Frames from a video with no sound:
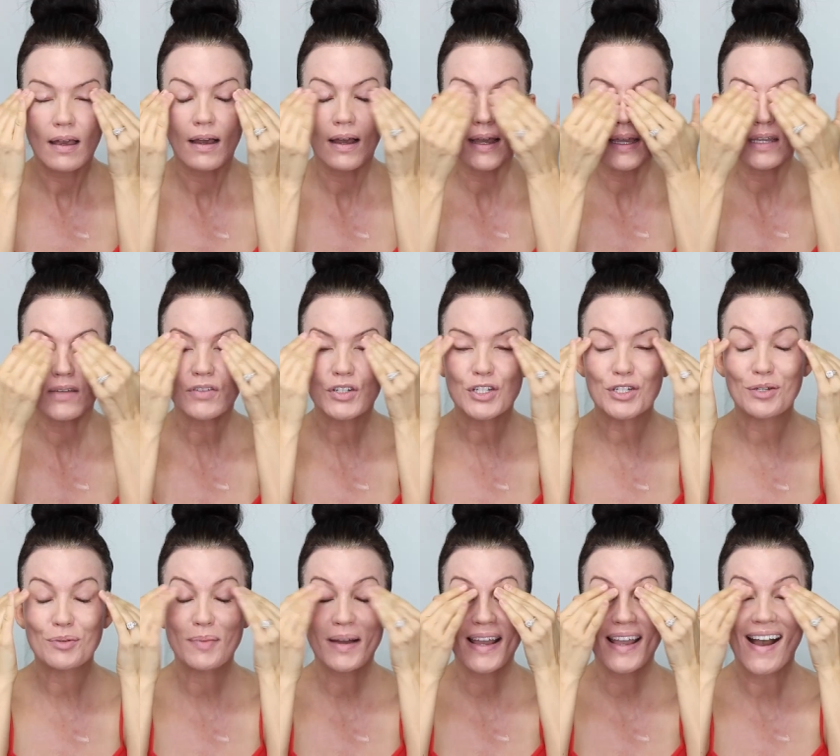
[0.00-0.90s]
I even
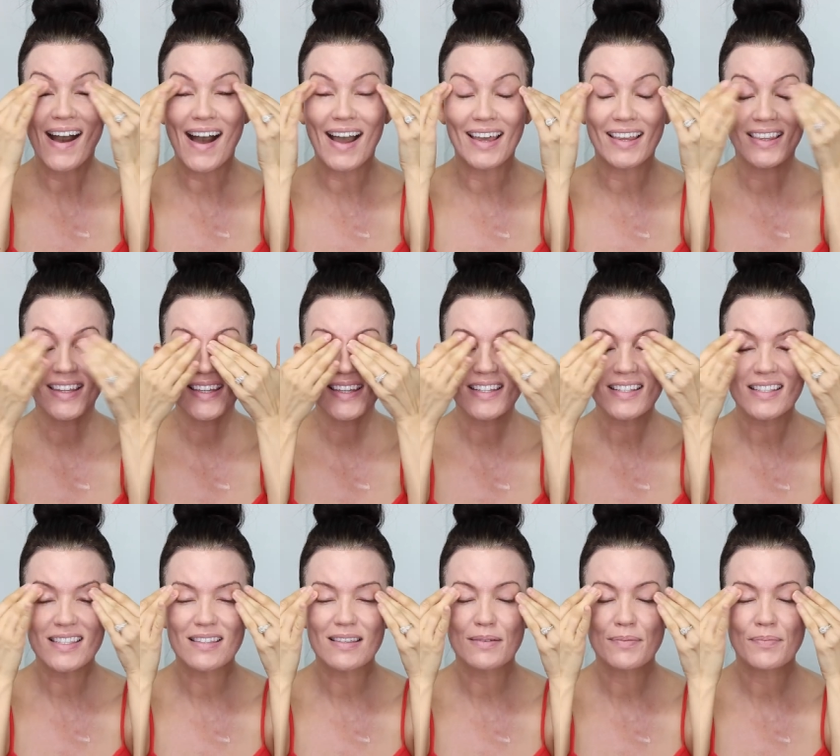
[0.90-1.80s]
do my
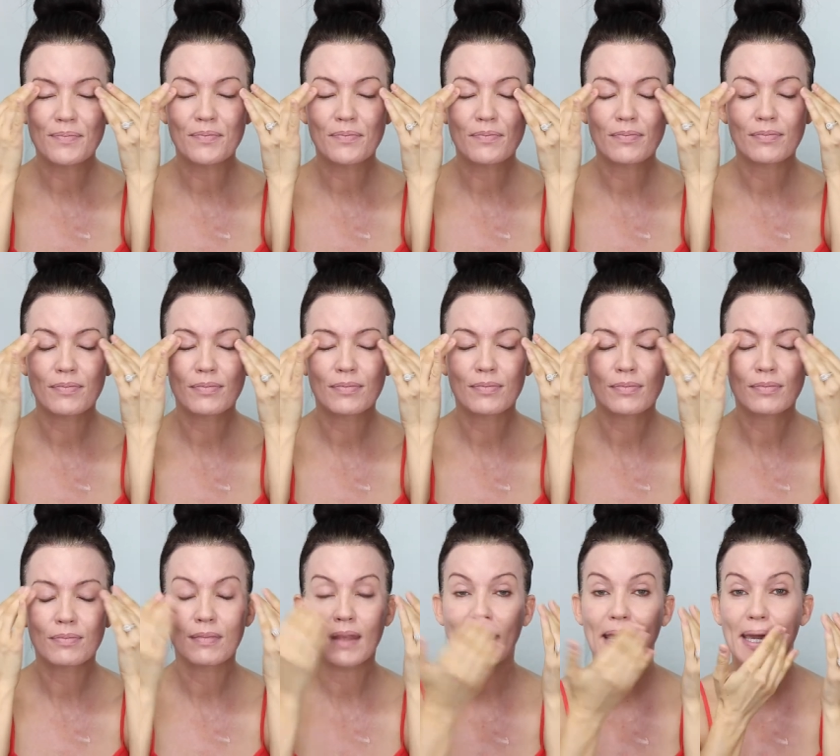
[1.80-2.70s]
eyelids
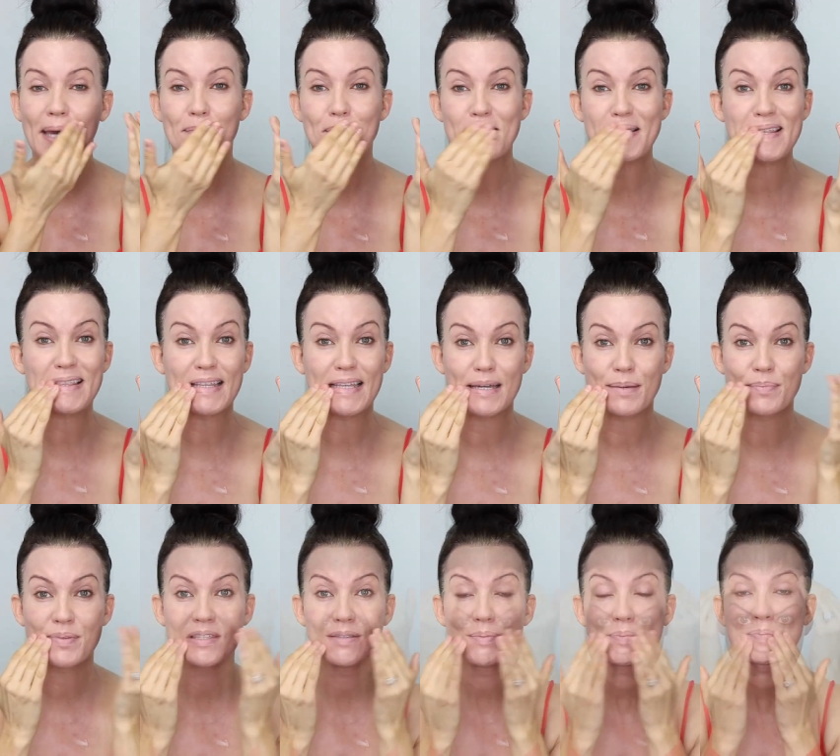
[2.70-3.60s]
and my
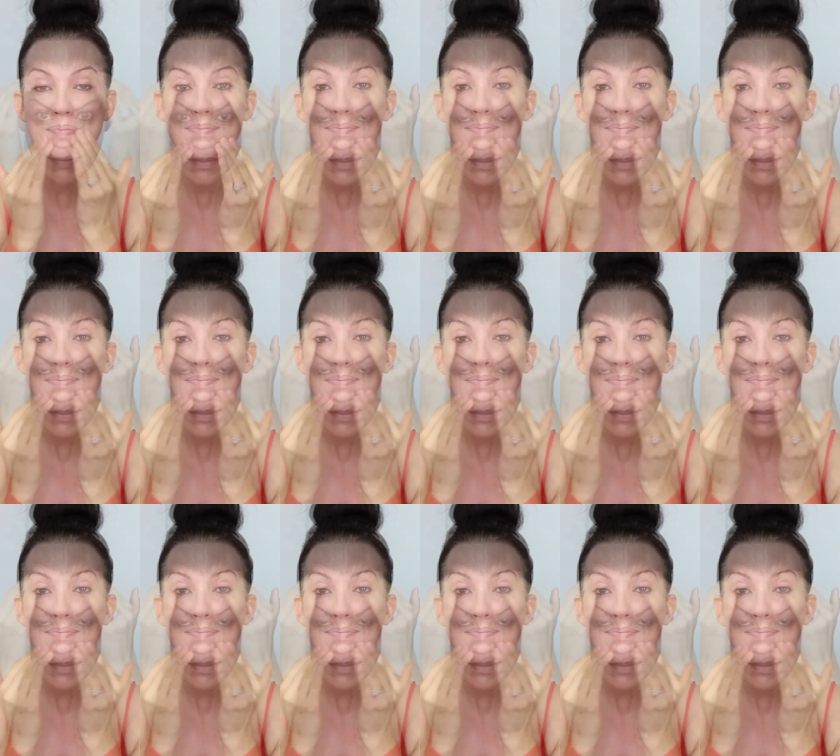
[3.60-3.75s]
lips,